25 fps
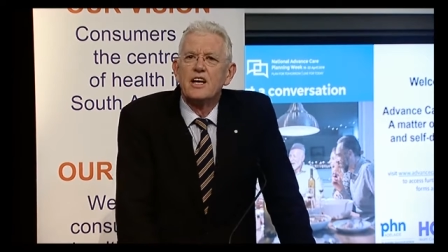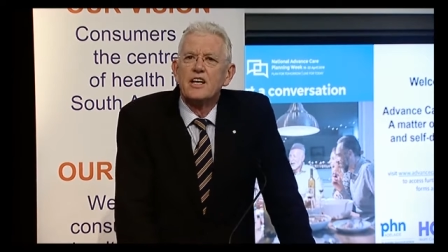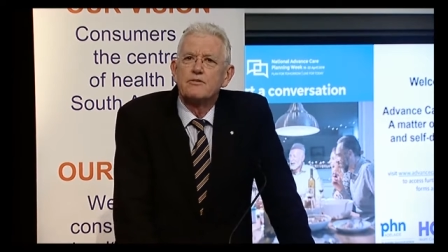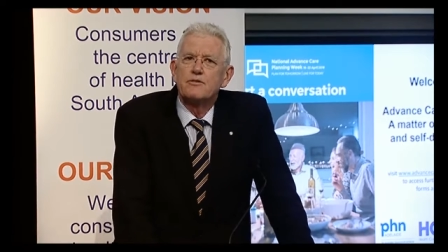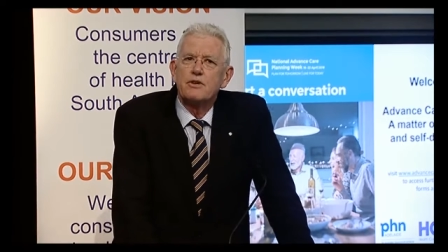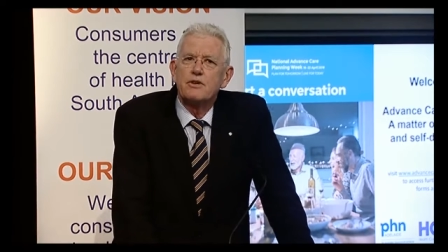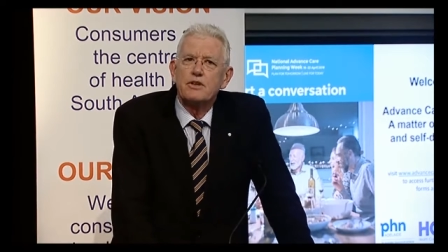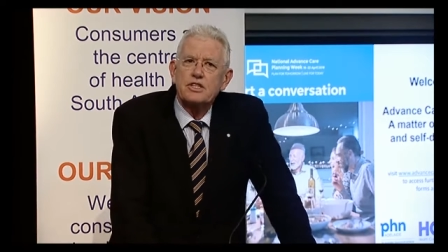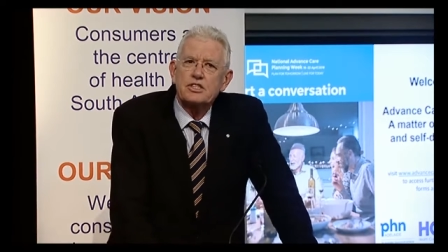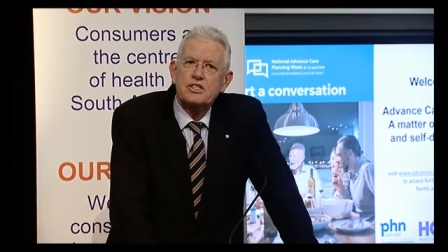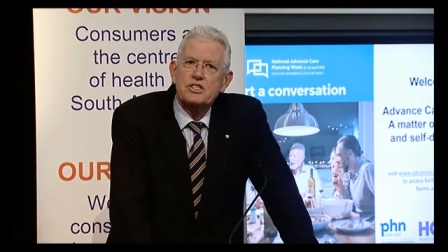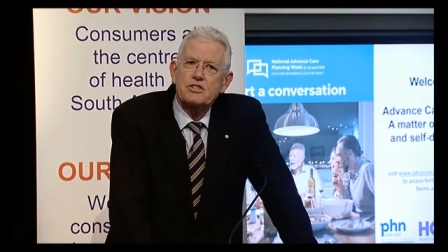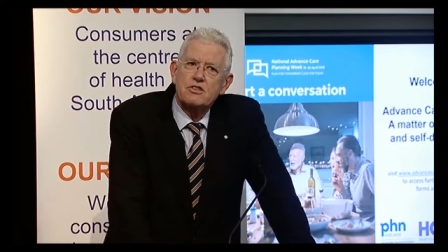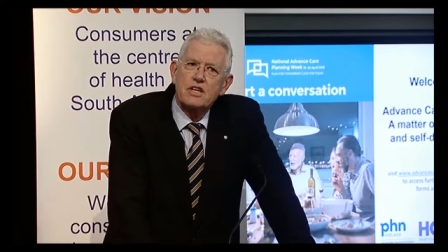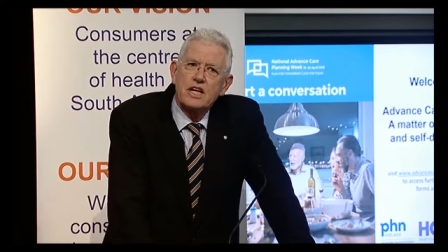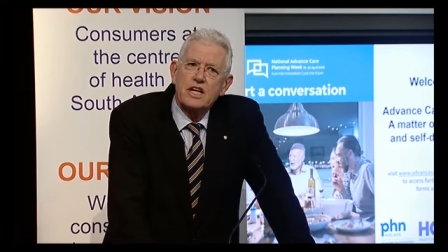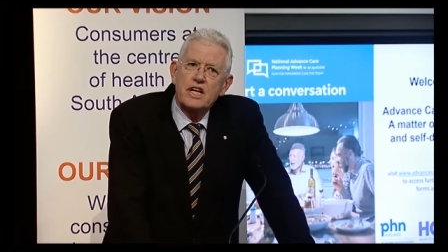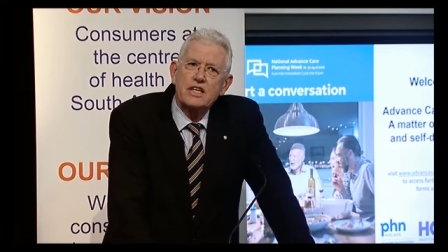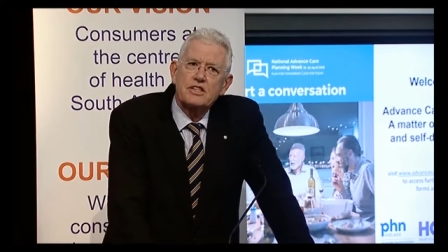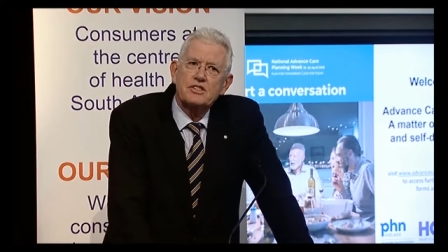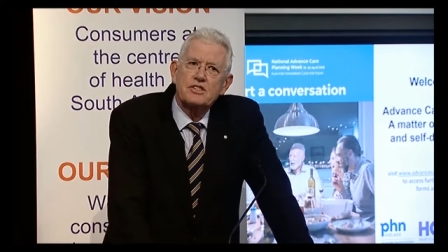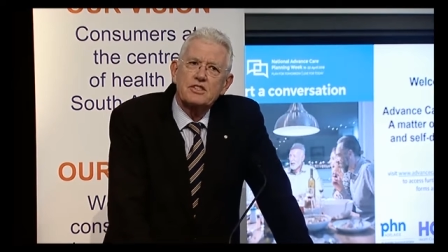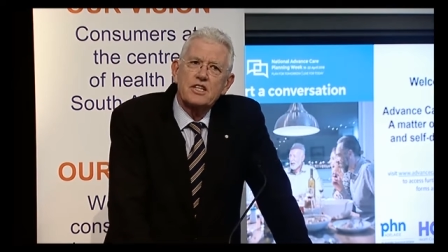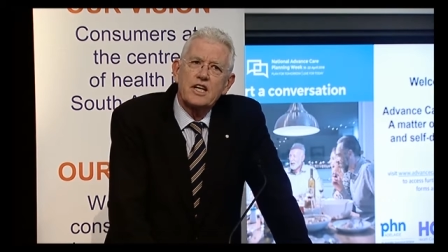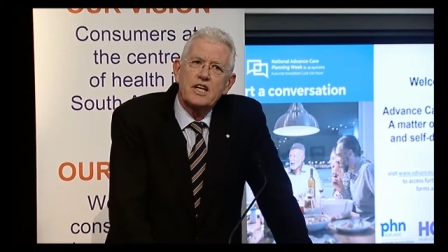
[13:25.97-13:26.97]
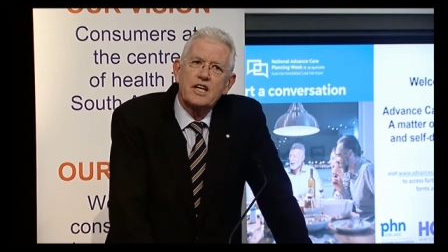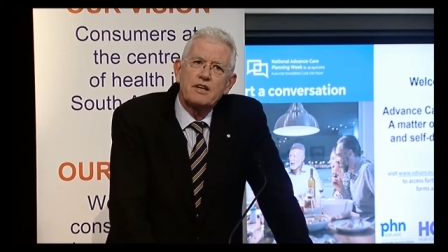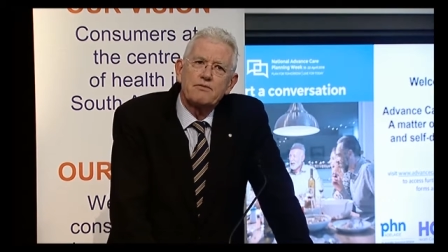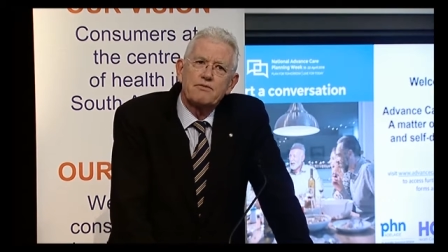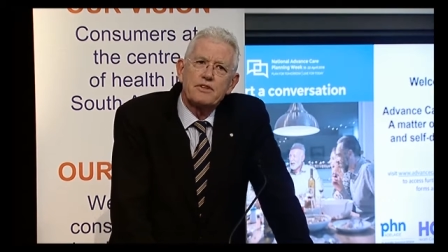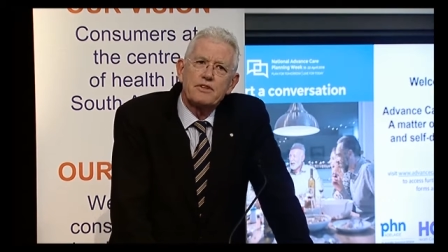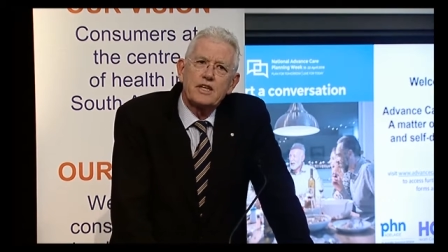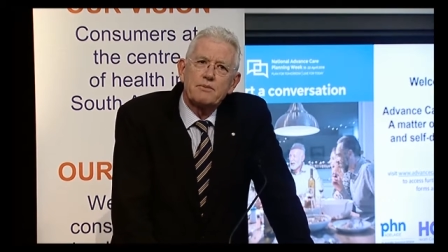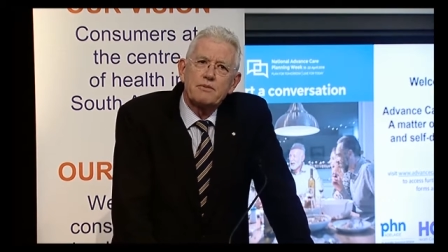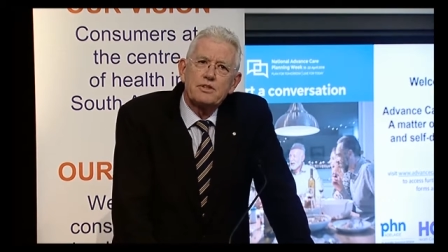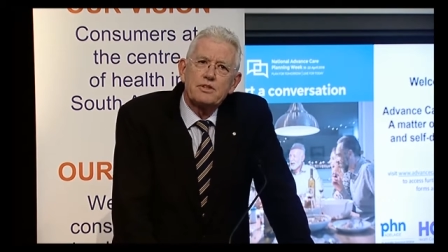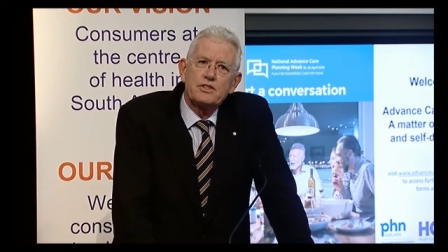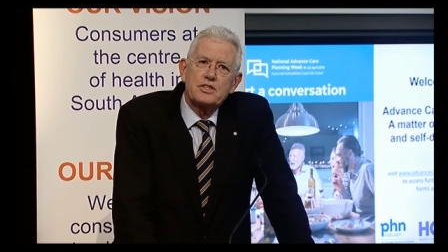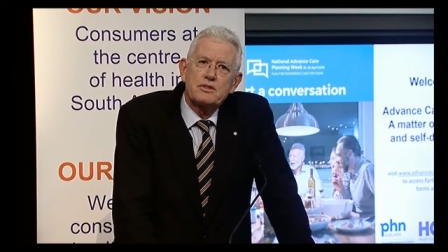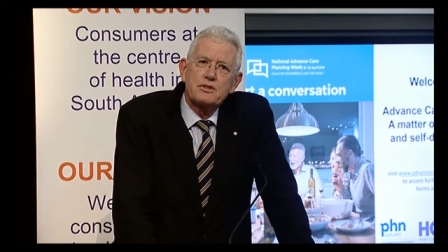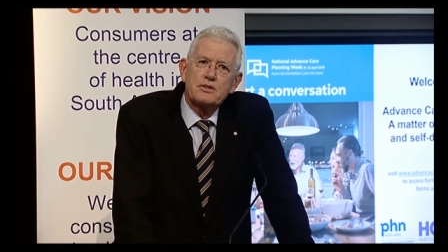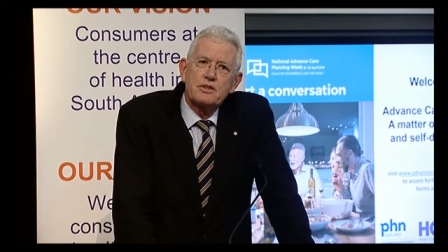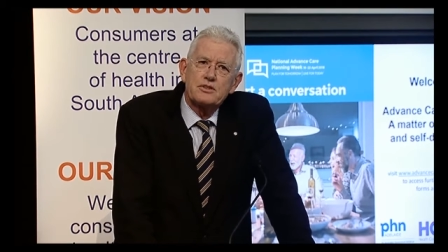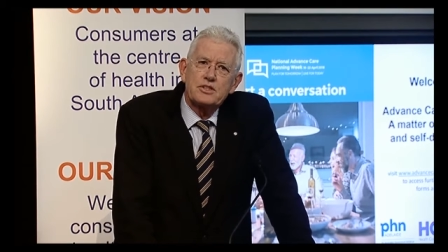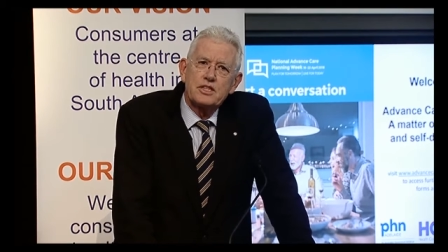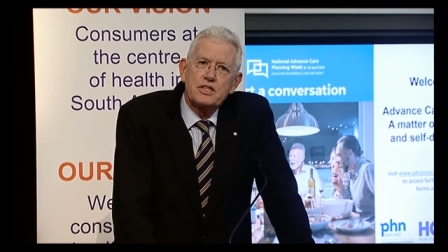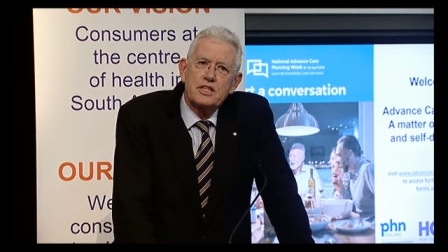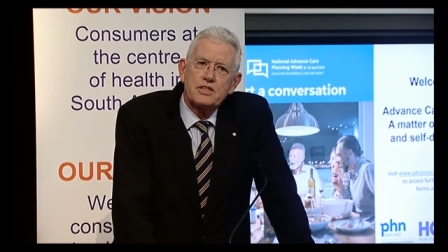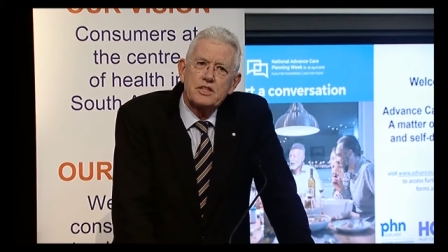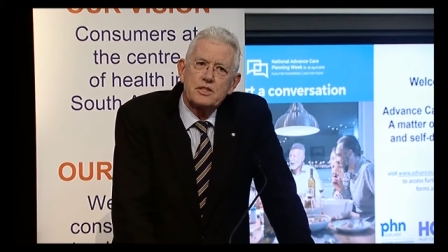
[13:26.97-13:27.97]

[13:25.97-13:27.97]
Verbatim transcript: Very strange in our family too. I'll tell you